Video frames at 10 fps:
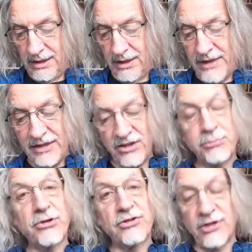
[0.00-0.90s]
That is
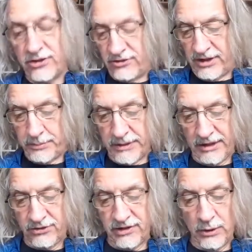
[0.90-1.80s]
precisely the
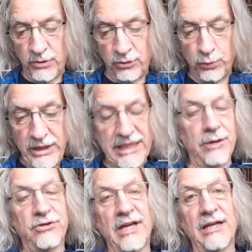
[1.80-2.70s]
place in which we now
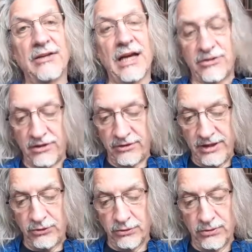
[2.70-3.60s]
stand as a
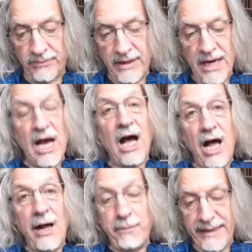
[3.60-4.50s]
cathedral.
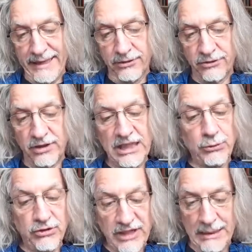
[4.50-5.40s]
Our plans need
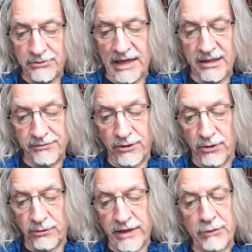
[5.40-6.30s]
to adapt and
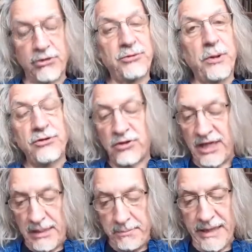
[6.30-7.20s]
evolve in response to
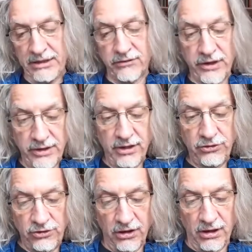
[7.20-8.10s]
the impact of the
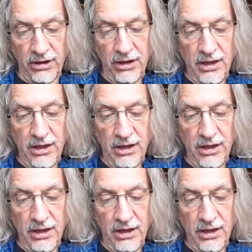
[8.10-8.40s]
last year,